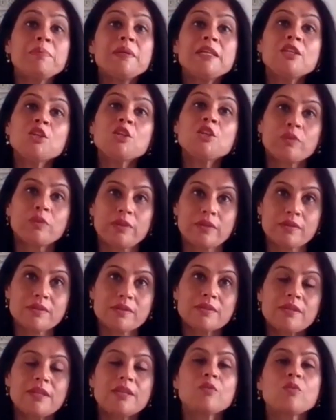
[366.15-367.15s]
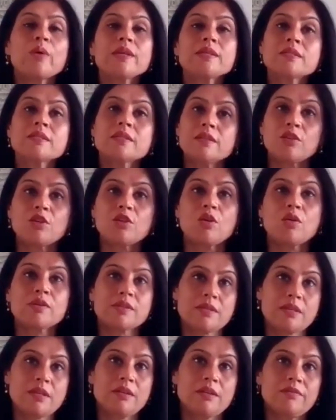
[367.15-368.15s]
Be curious, invest in
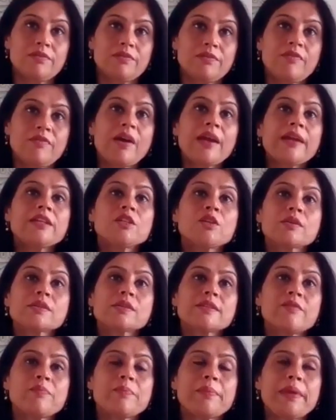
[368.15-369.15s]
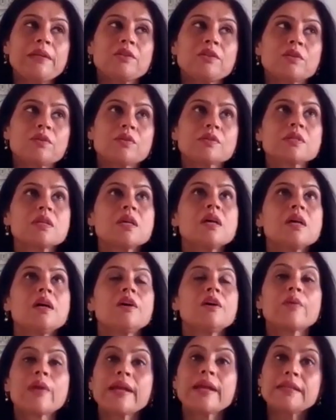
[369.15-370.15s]
yourself, find your mentors
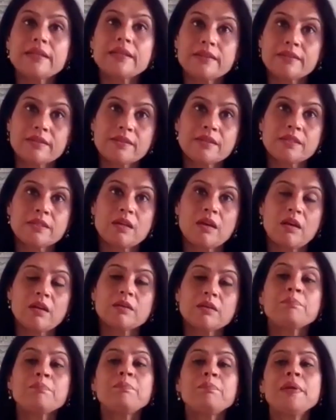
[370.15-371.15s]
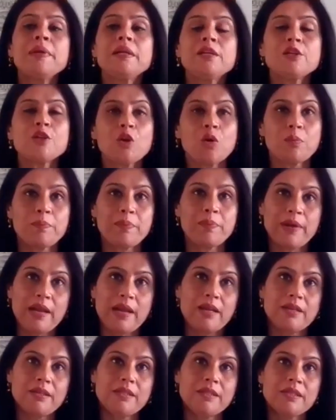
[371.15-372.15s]
right at the start, build your
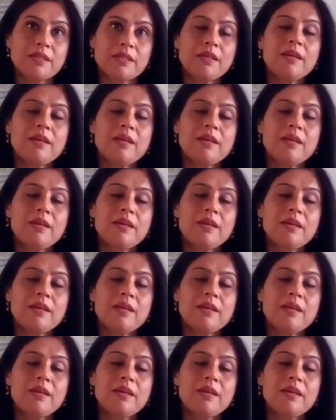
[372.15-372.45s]
brand,